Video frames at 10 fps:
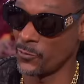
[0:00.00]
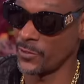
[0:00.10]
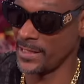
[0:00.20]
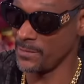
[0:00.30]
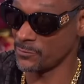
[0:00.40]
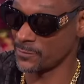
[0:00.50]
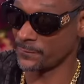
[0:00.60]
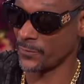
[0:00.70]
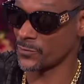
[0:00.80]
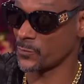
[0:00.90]
Well, he was the
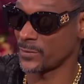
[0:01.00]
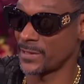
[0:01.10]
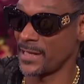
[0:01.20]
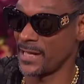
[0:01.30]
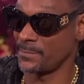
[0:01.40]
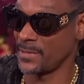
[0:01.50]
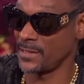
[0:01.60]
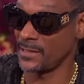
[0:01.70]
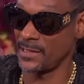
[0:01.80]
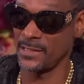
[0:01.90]
first one to name
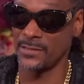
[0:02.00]
me. He